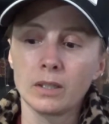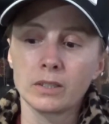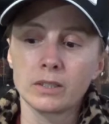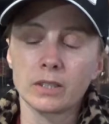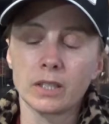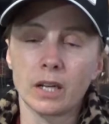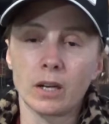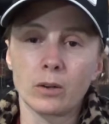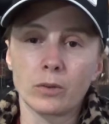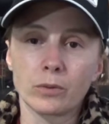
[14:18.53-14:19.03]

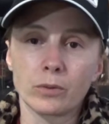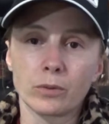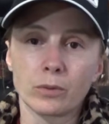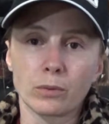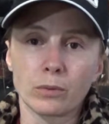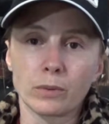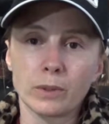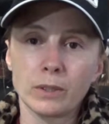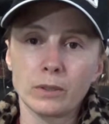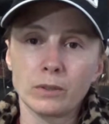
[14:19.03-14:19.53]
Now, the
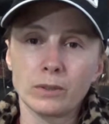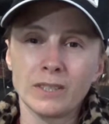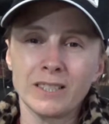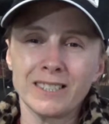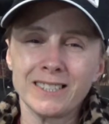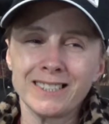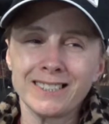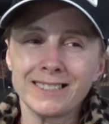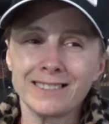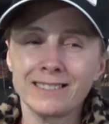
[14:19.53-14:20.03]
real
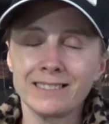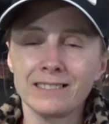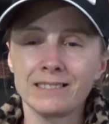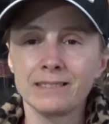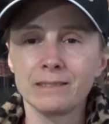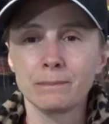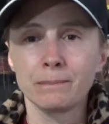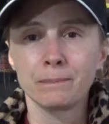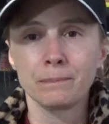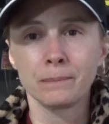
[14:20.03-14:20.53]

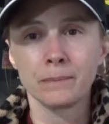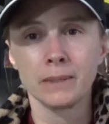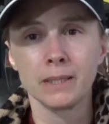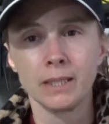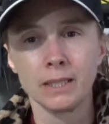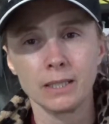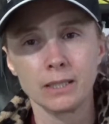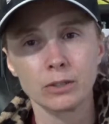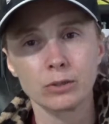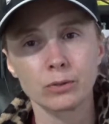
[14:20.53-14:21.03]

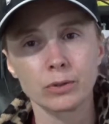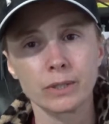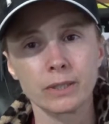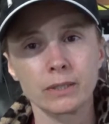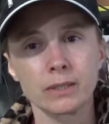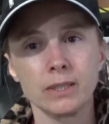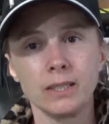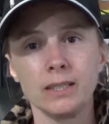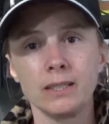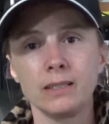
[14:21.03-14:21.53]

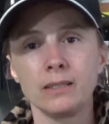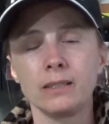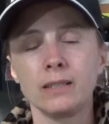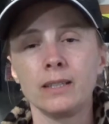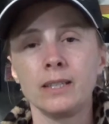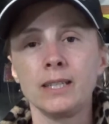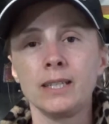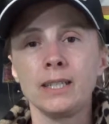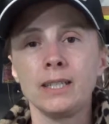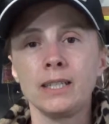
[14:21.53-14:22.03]
interesting
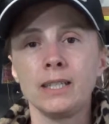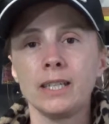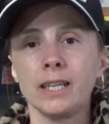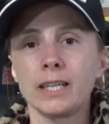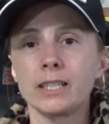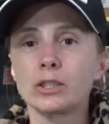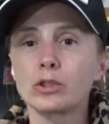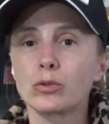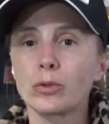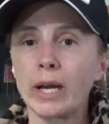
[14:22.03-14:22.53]

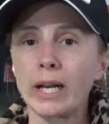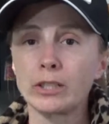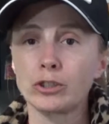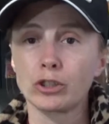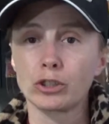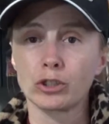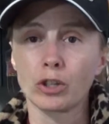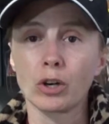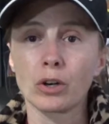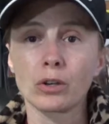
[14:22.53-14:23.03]
and
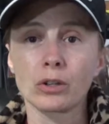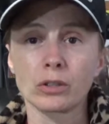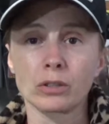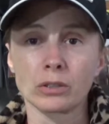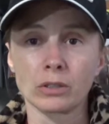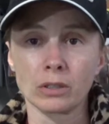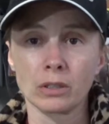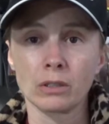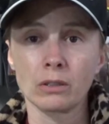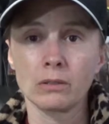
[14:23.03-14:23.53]
tragic
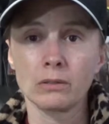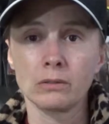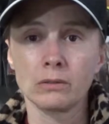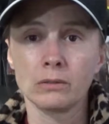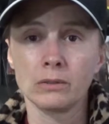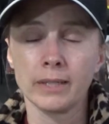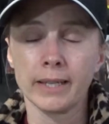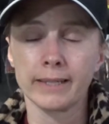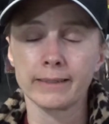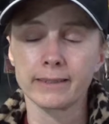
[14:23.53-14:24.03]
turn
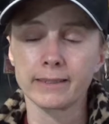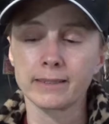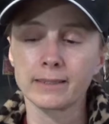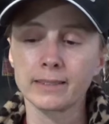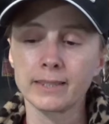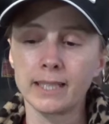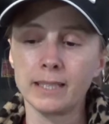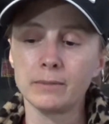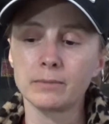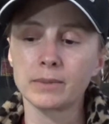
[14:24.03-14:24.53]
at the
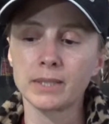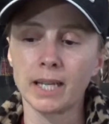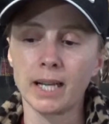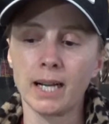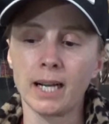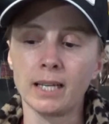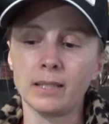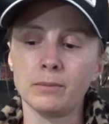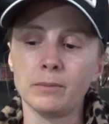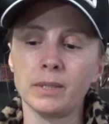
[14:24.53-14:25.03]
same
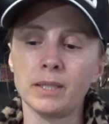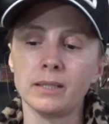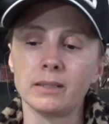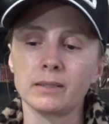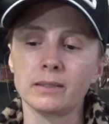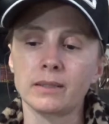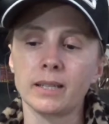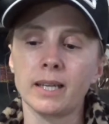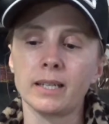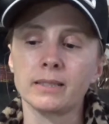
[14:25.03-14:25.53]
time
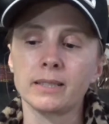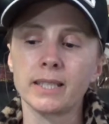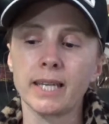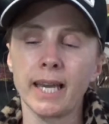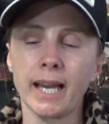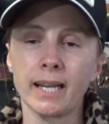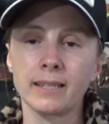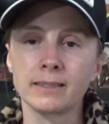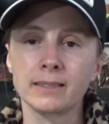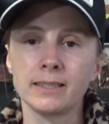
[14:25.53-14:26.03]
is that
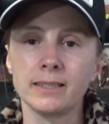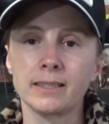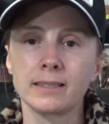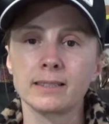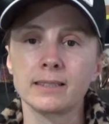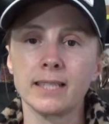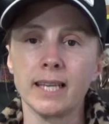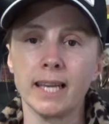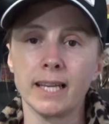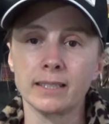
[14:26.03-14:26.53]

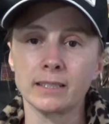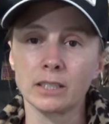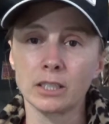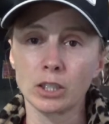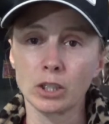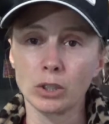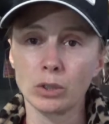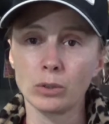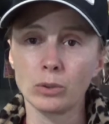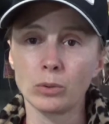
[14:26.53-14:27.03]
Cassius and
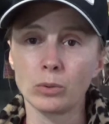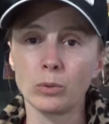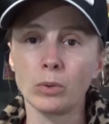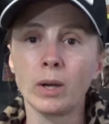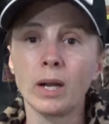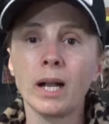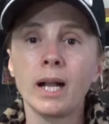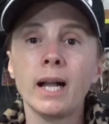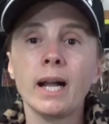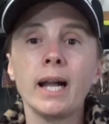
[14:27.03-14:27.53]

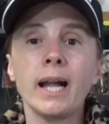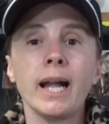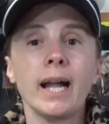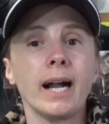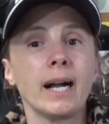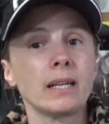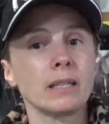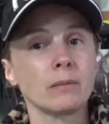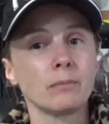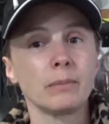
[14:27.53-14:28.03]
Naku
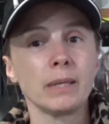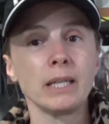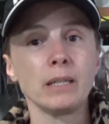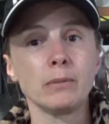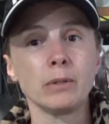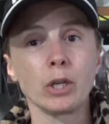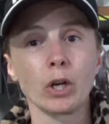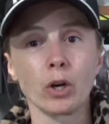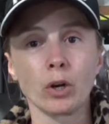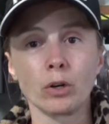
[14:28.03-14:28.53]
had a
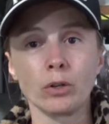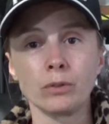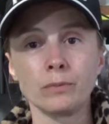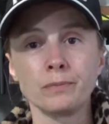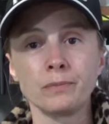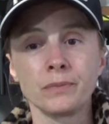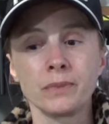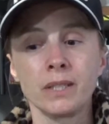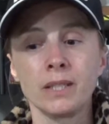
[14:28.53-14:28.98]
baby girl,